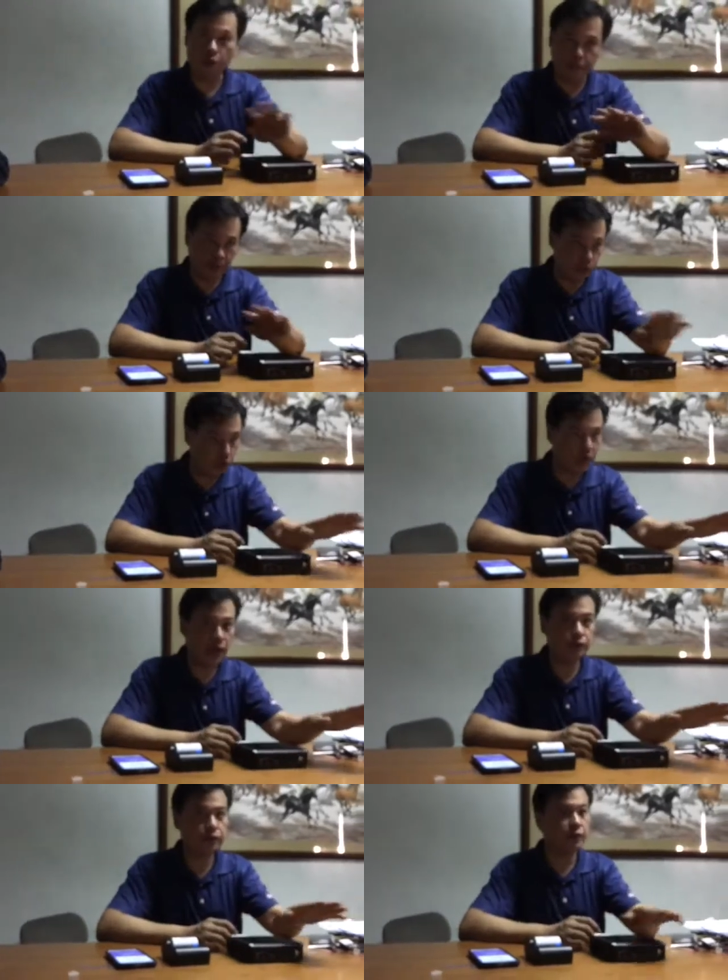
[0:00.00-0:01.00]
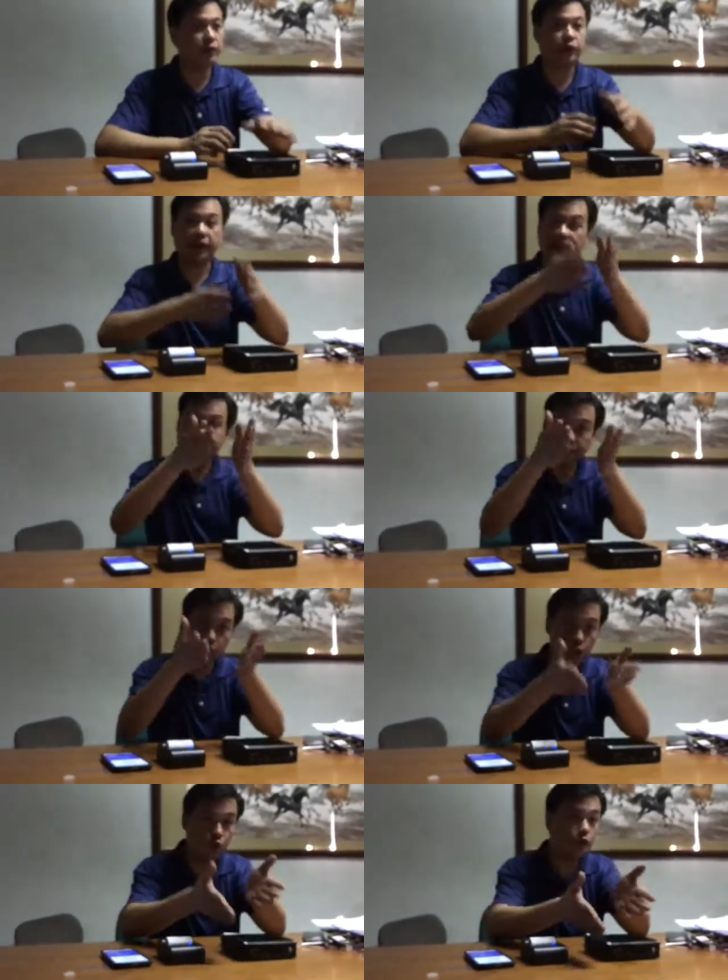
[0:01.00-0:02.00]
open a new counter, create a
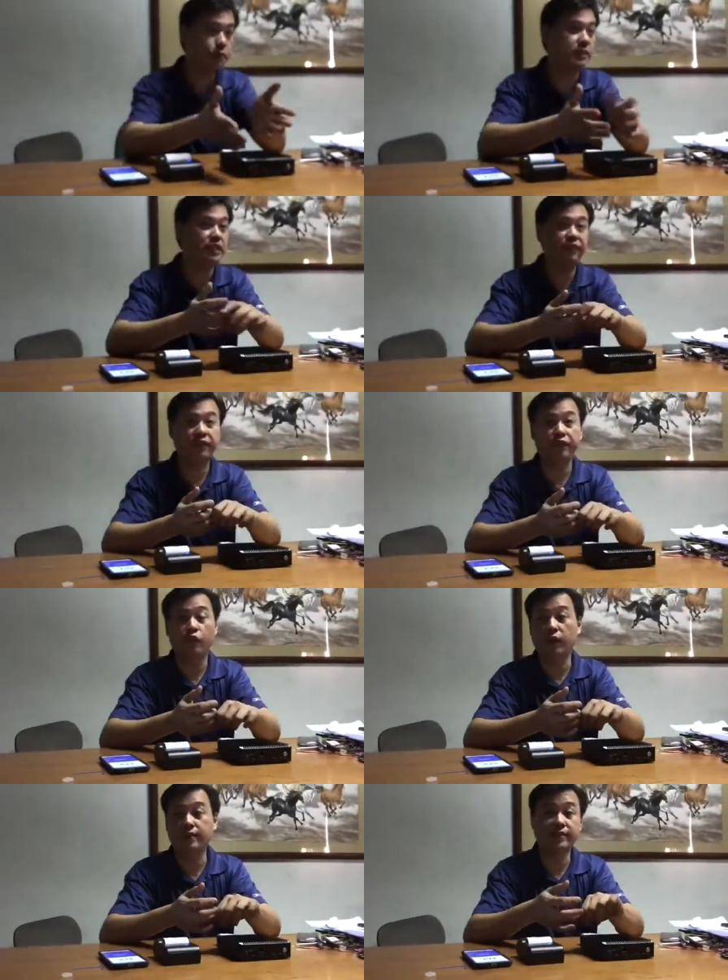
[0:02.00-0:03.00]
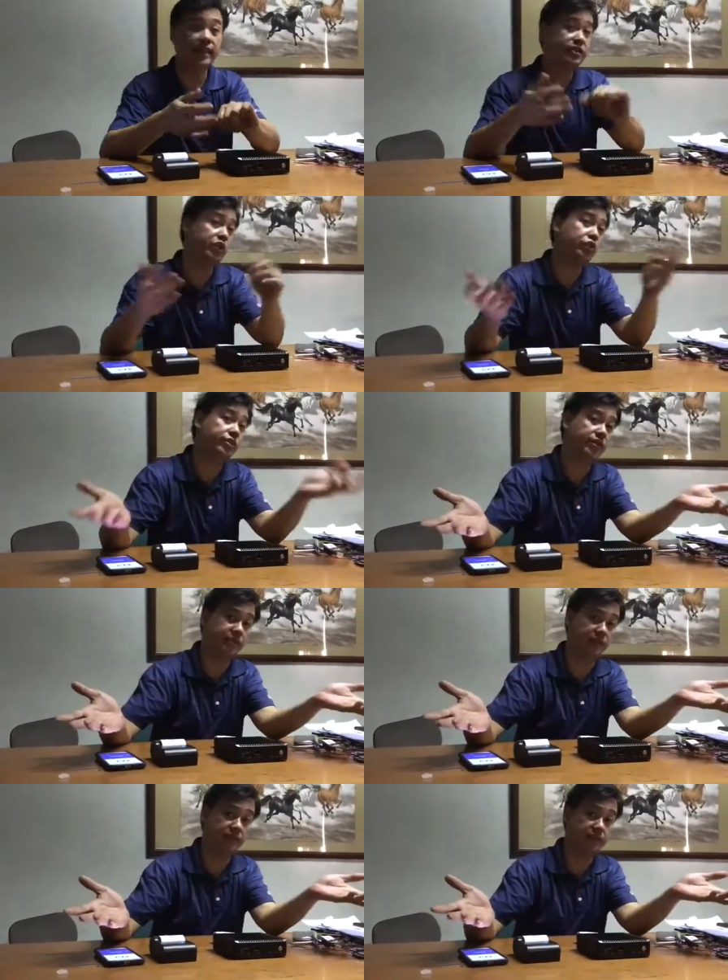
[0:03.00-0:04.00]
queue specific for, let's say, senior
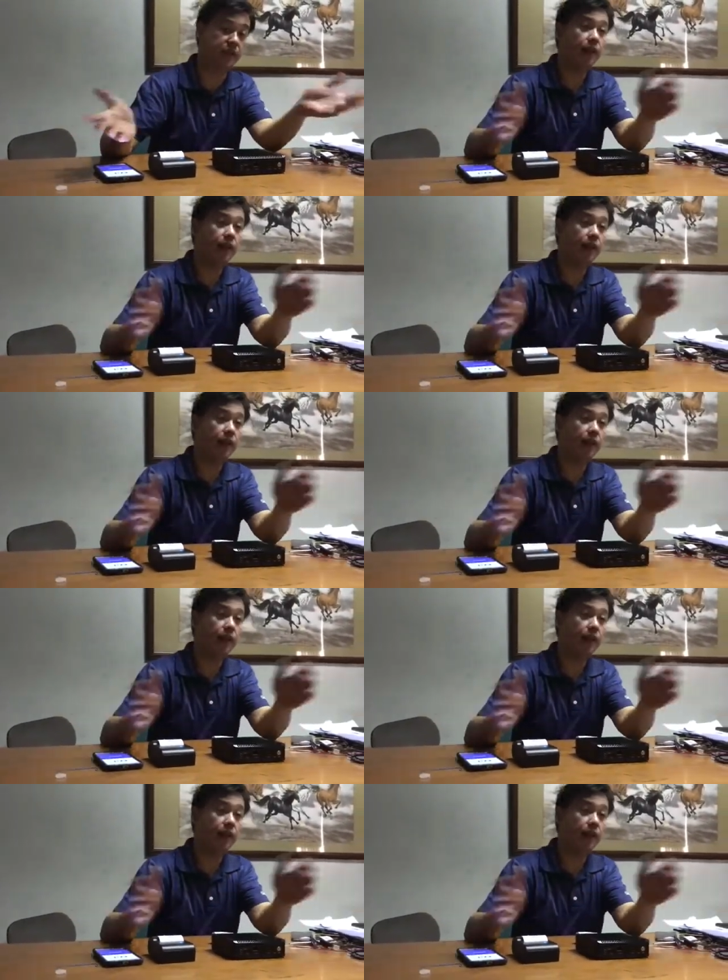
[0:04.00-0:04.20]
citizens.